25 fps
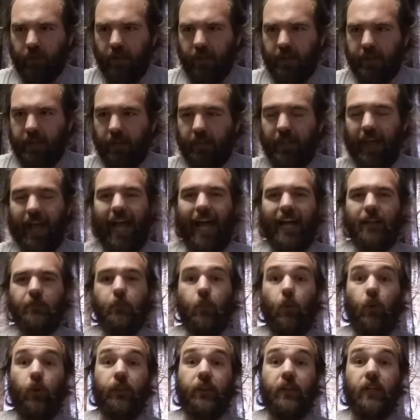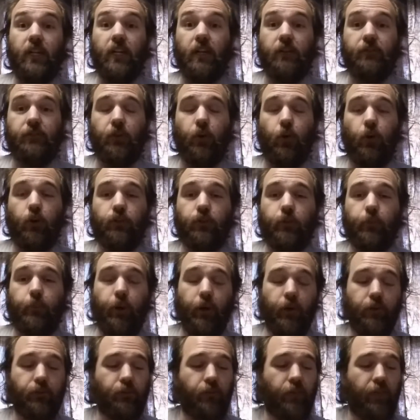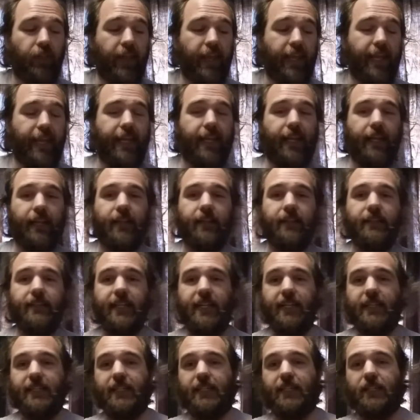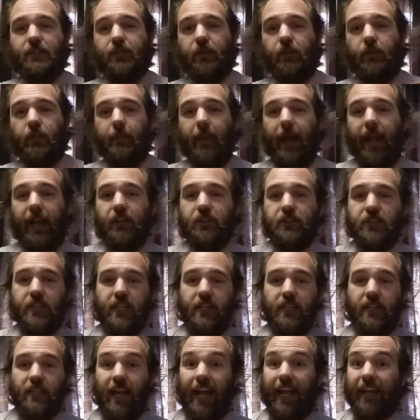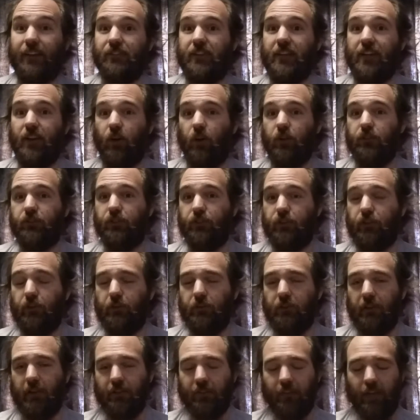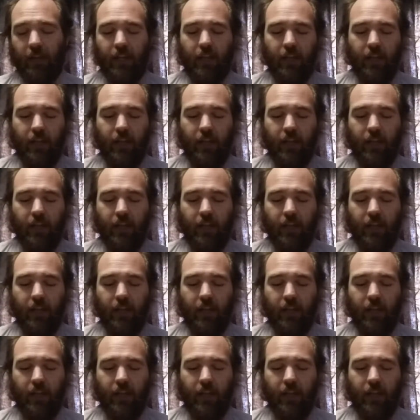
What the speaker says: Now that had more than enough torque to push the discs from the magazine, and I actually got to shoot it.